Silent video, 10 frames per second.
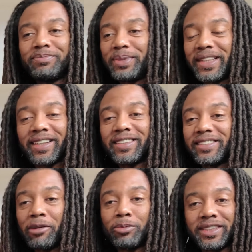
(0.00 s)
because
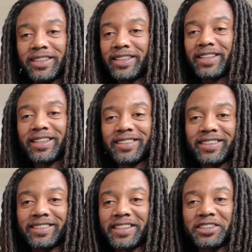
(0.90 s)
that was
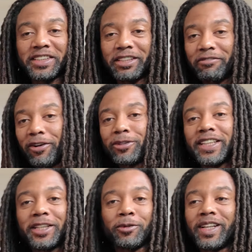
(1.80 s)
essentially the first
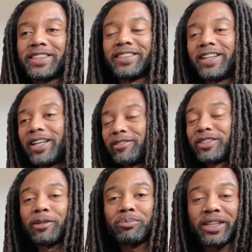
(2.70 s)
iteration of
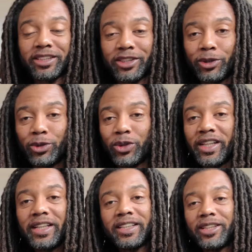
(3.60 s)
something to,
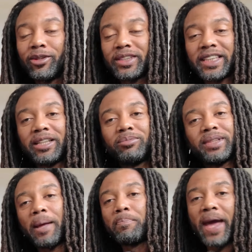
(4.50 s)
you know, keep
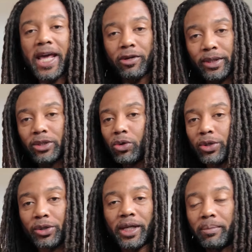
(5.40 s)
that battery
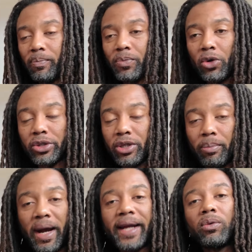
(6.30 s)
going on your
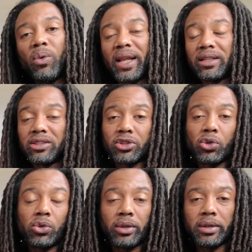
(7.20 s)
bike while it's
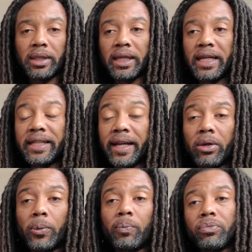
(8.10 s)
stored.
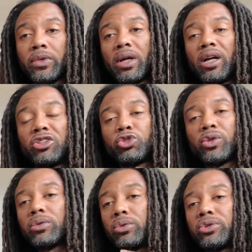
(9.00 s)
Now, a
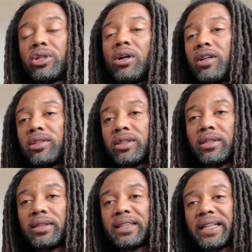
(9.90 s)
trickle
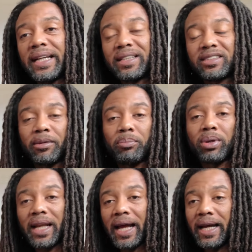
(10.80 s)
charger, it
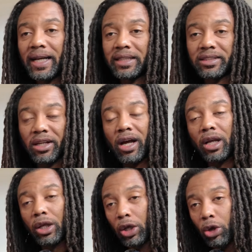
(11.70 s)
supplies a
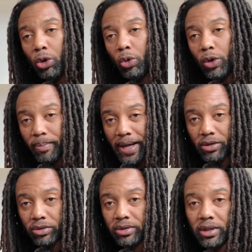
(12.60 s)
low
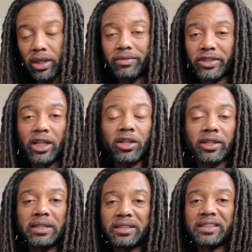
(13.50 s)
amount of
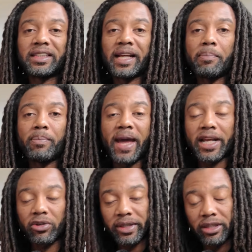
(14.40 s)
current to that
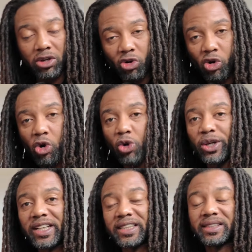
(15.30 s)
battery
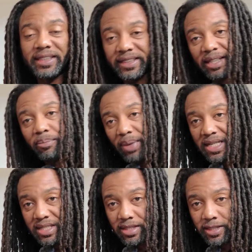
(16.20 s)
on a consistent
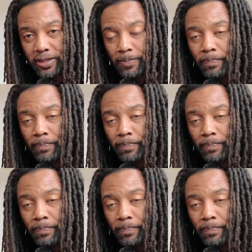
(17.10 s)
basis.